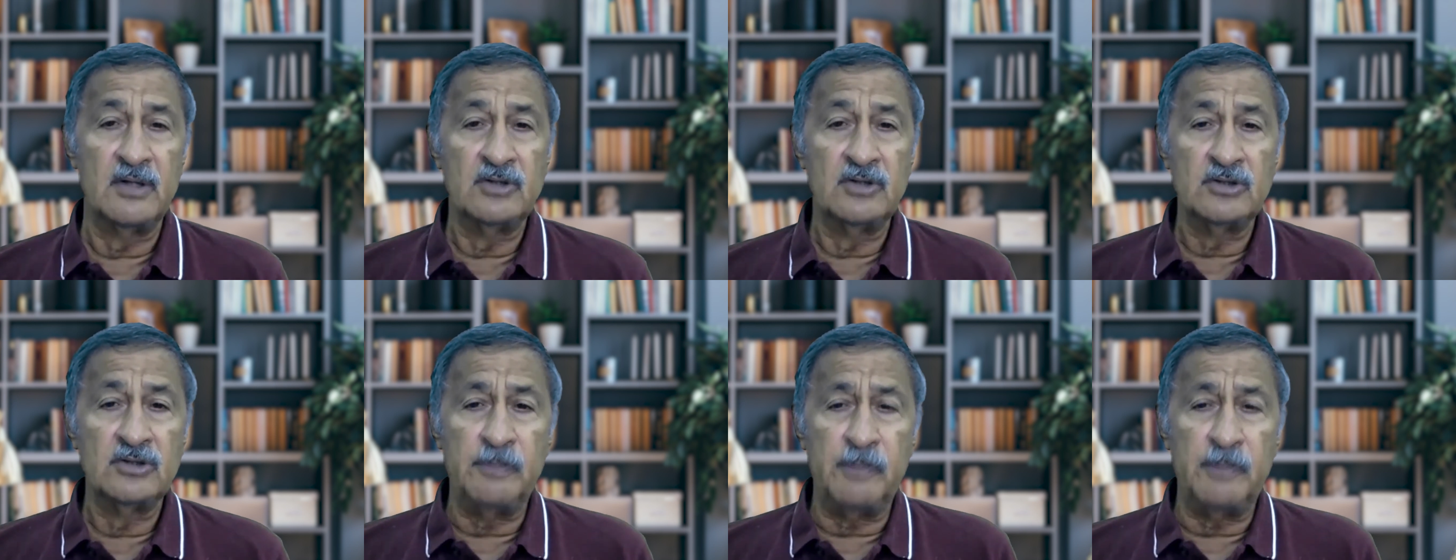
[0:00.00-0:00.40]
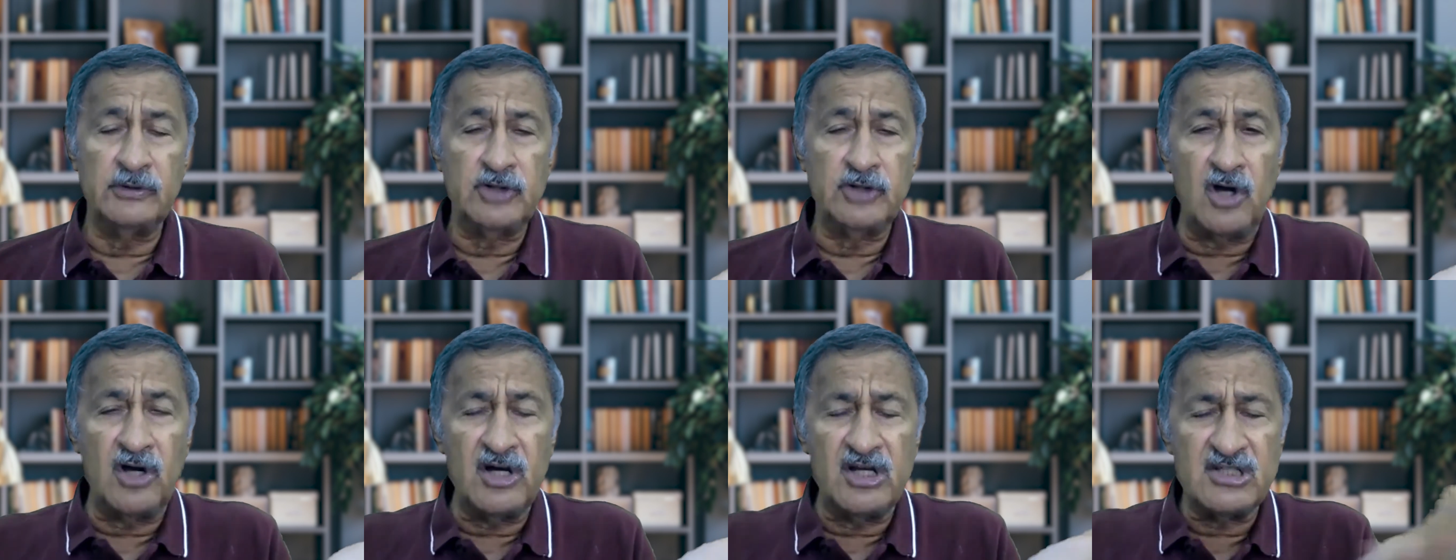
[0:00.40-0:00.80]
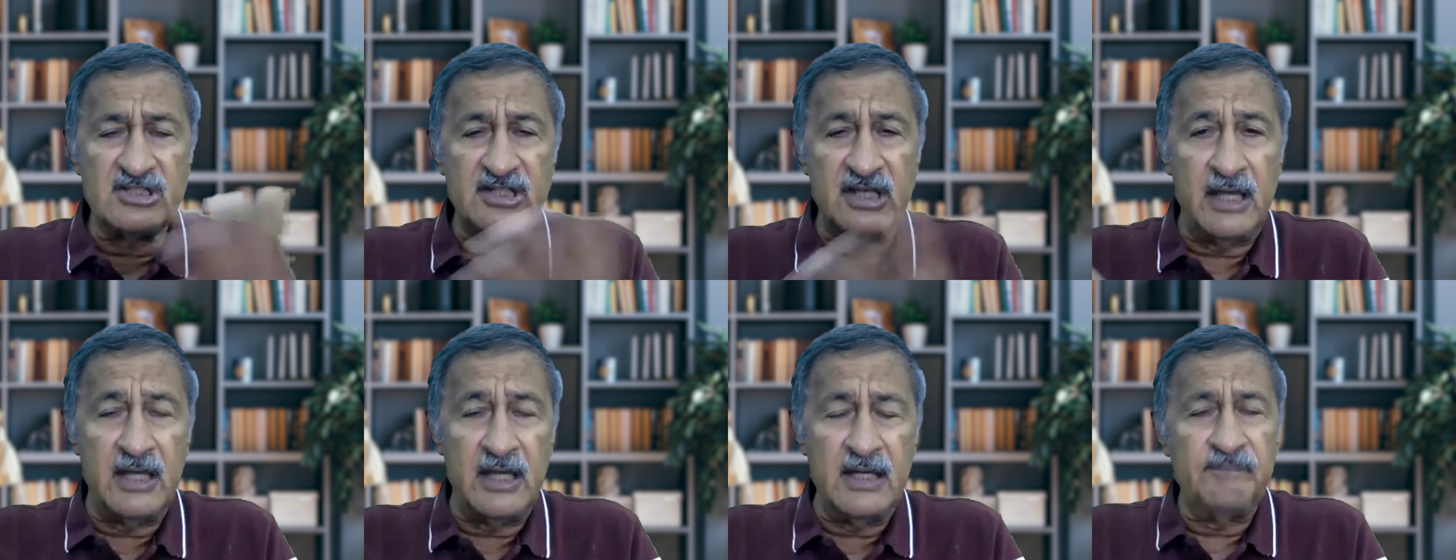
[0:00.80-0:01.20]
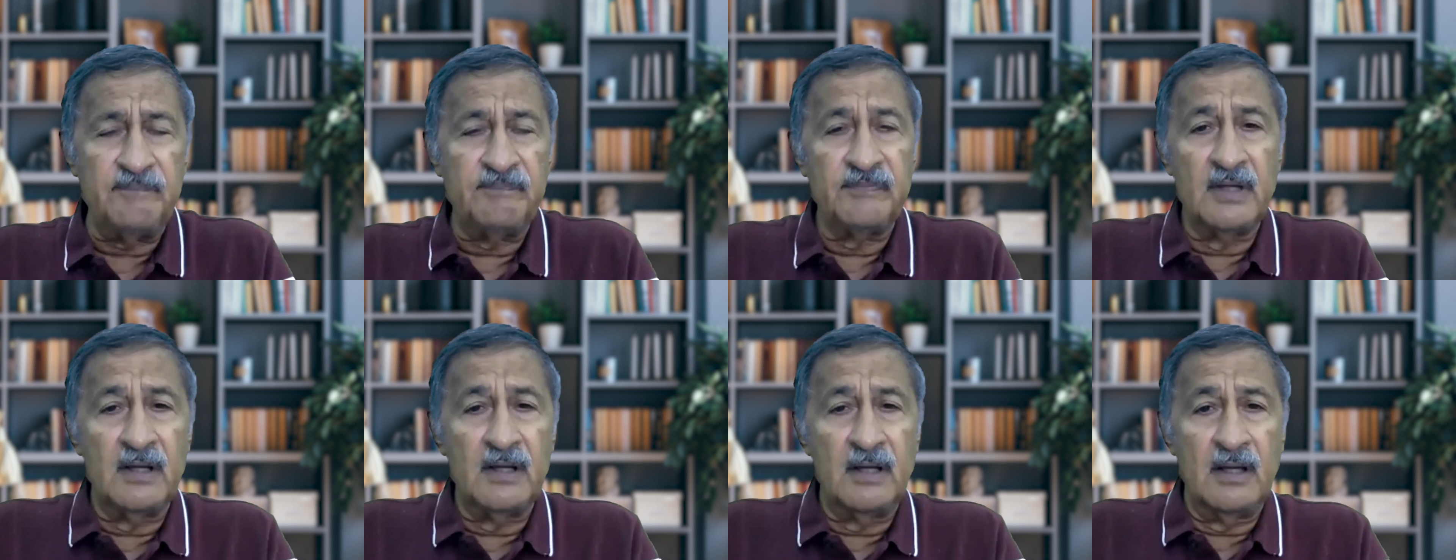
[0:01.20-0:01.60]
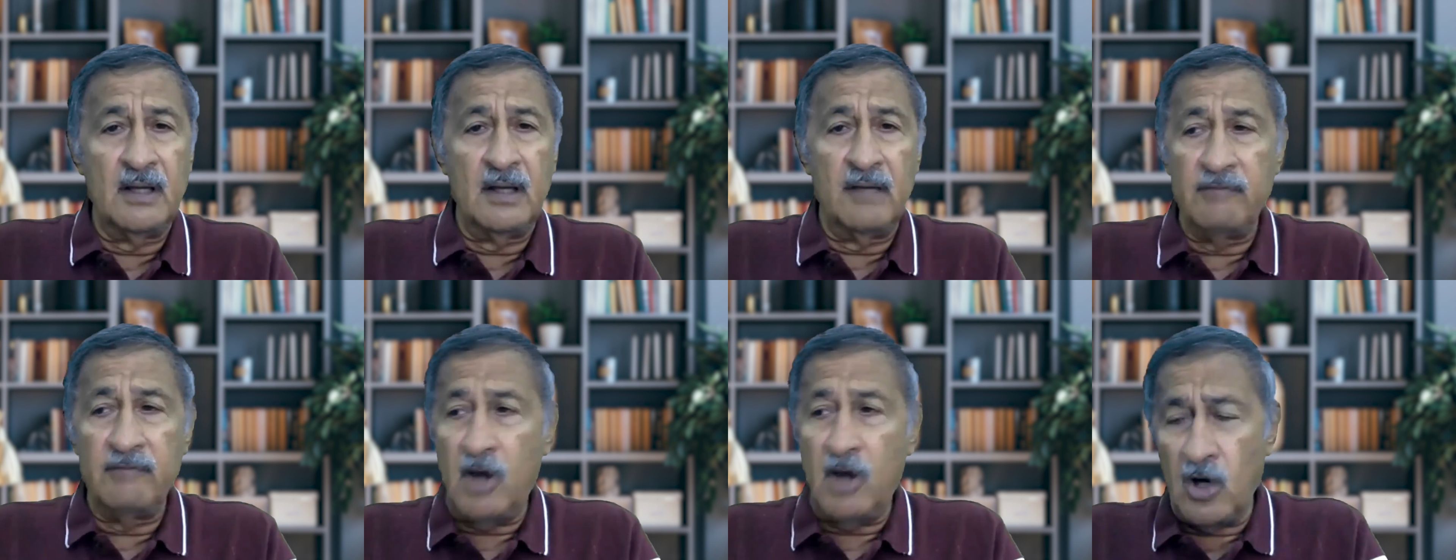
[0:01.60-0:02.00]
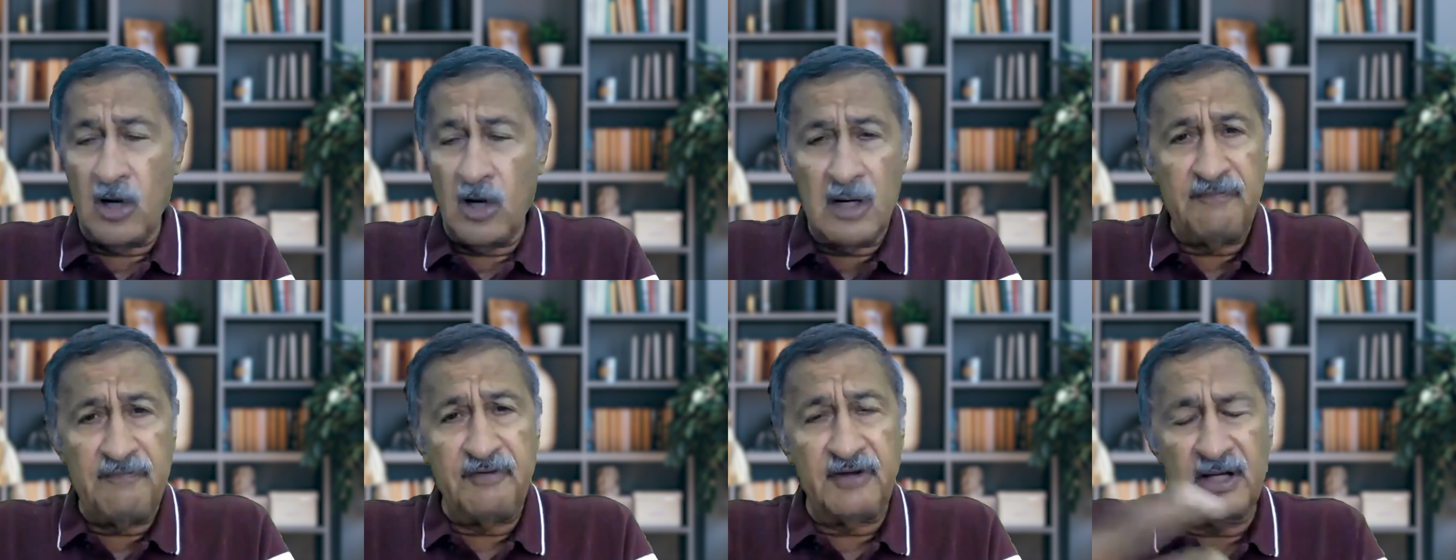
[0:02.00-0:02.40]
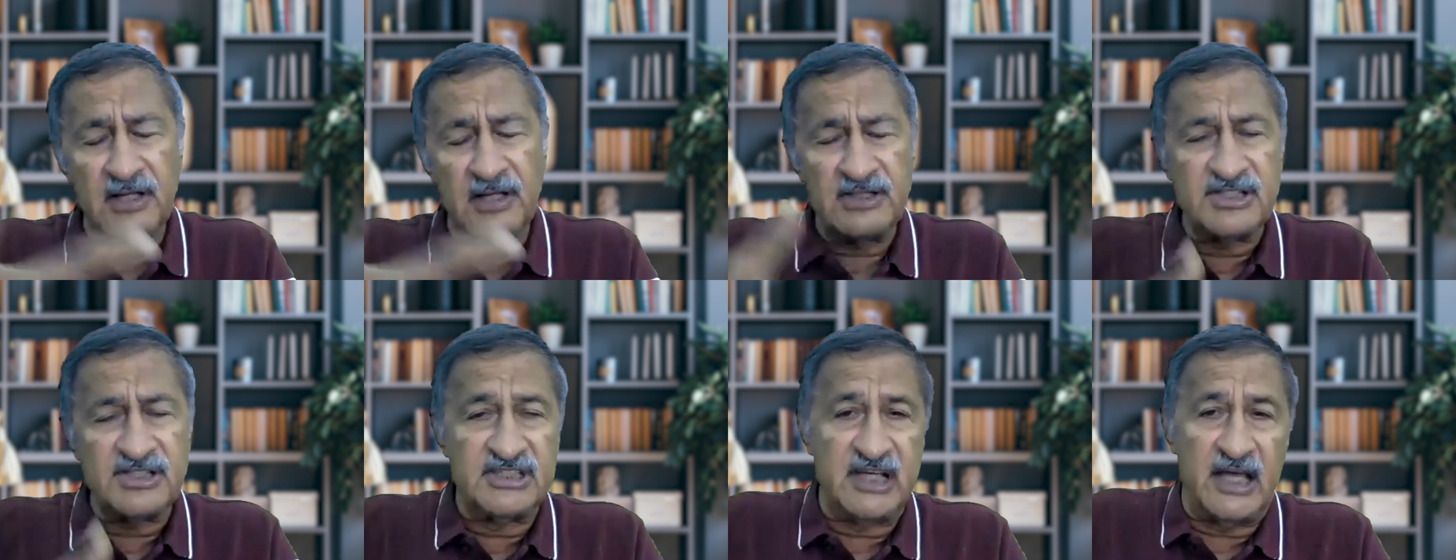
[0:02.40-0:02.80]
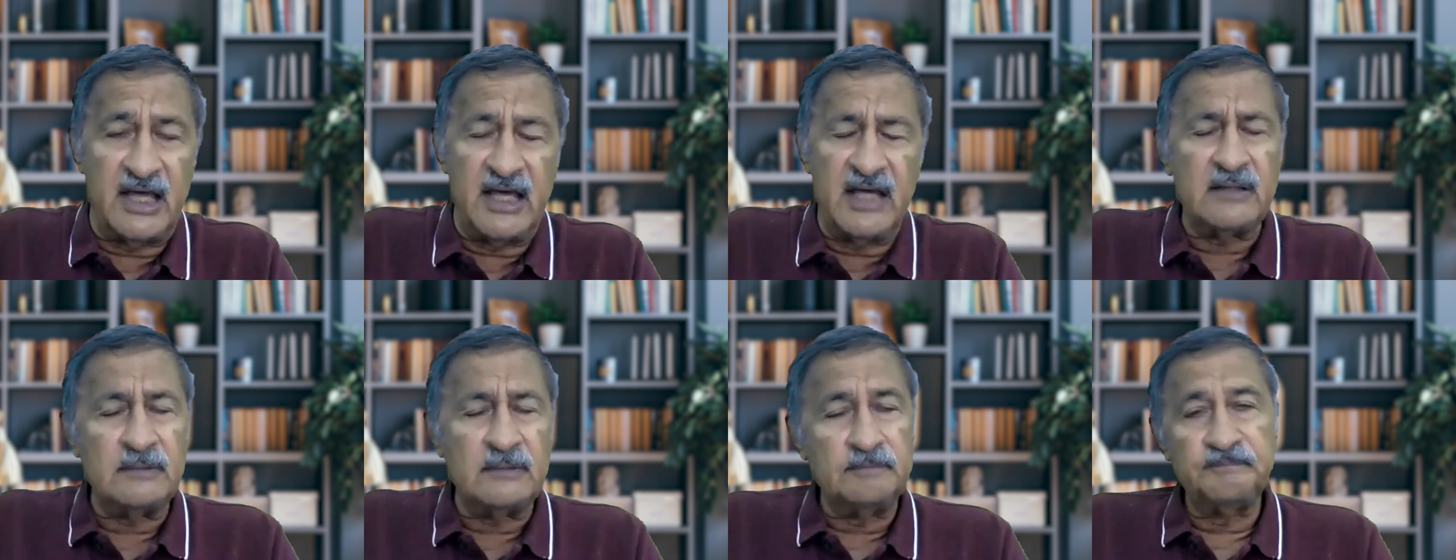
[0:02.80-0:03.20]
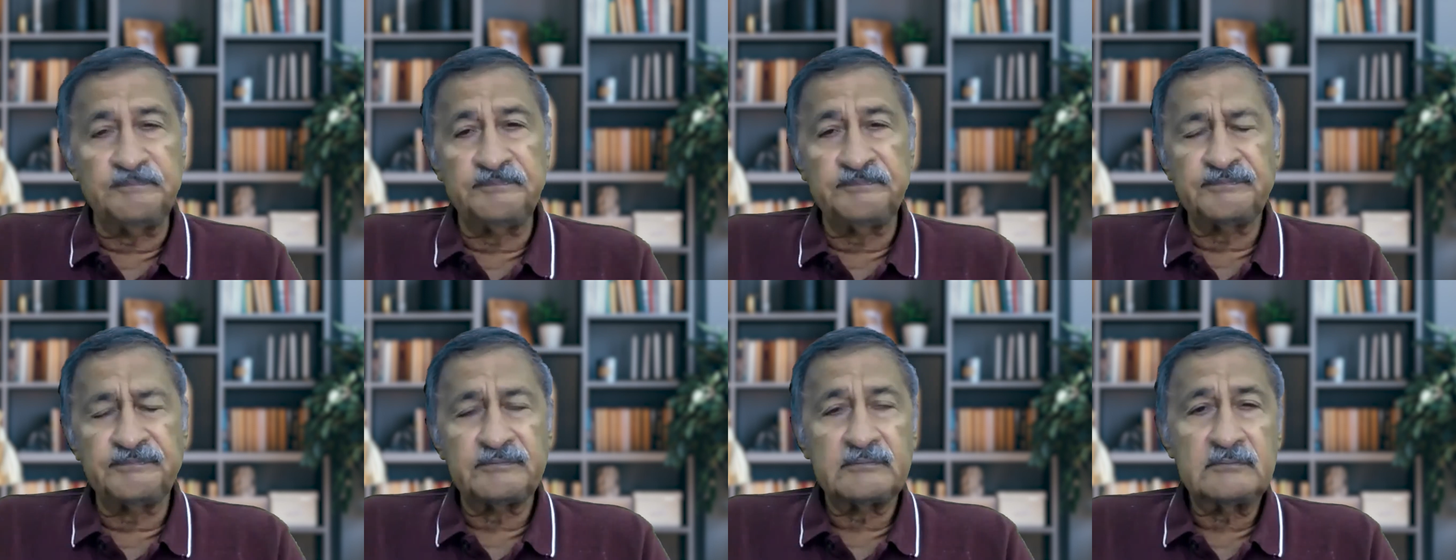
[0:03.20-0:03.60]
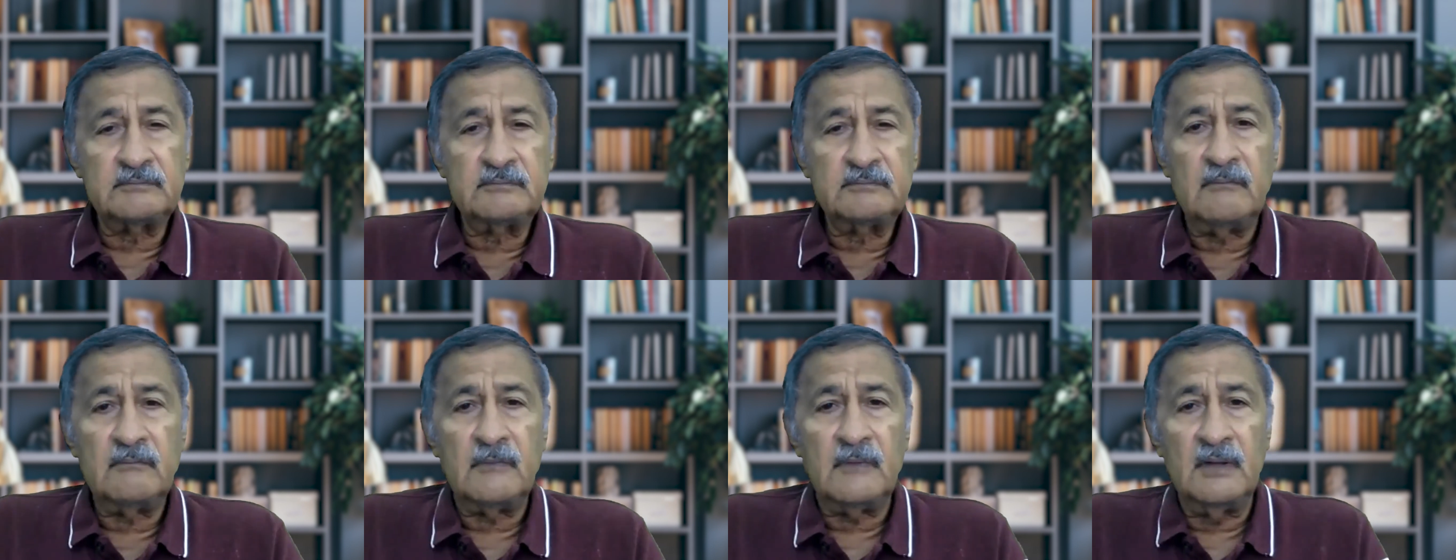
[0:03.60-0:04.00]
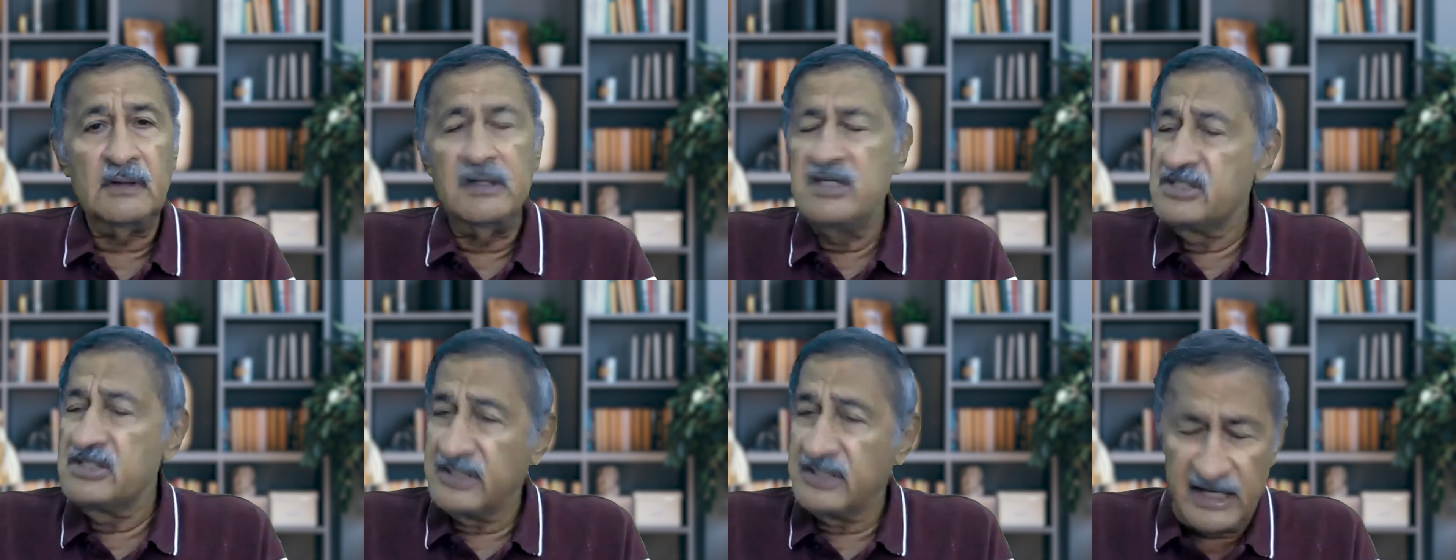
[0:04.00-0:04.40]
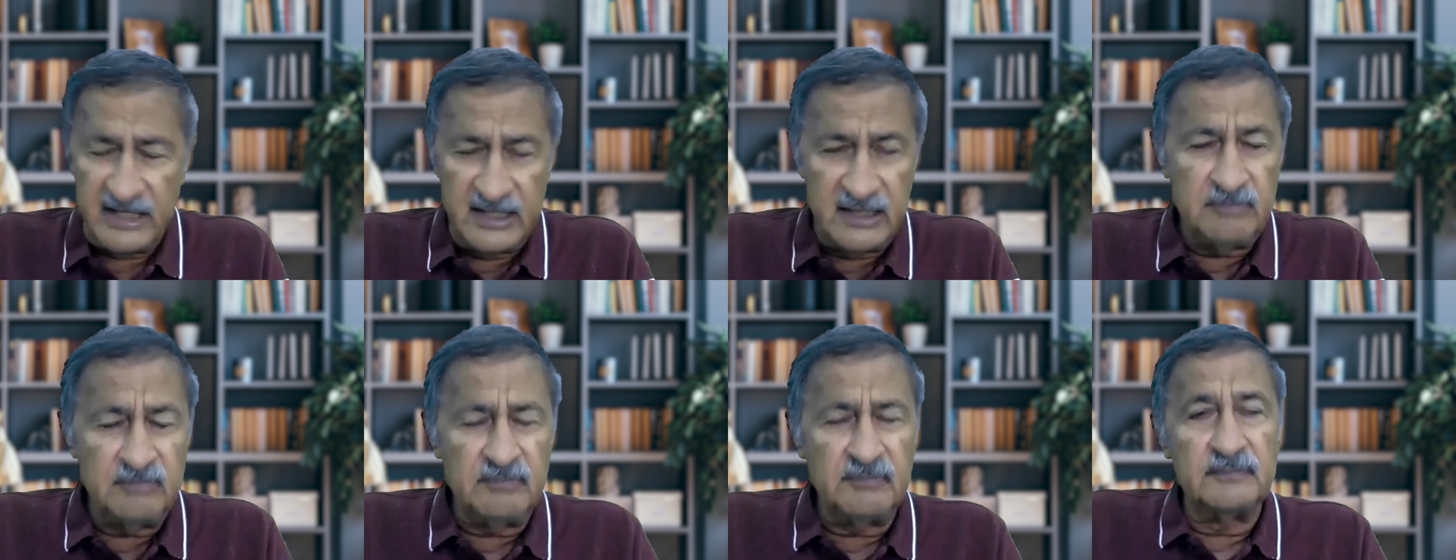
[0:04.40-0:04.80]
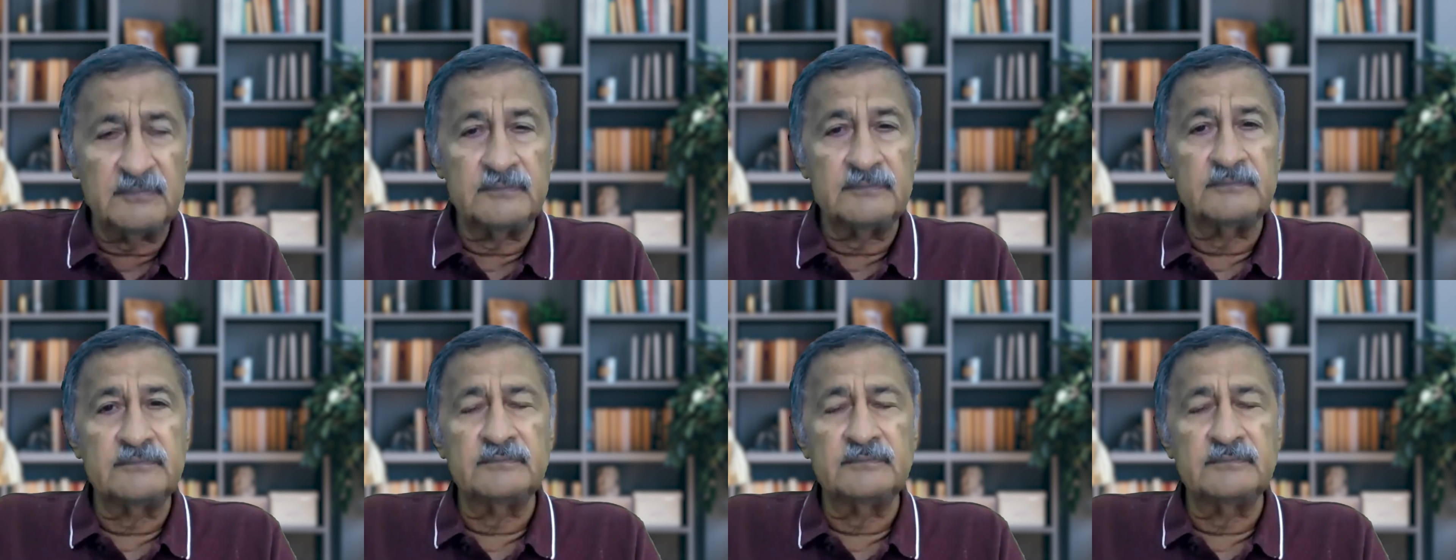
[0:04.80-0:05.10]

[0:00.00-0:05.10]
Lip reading: So John is saying, all of us share this kingdom,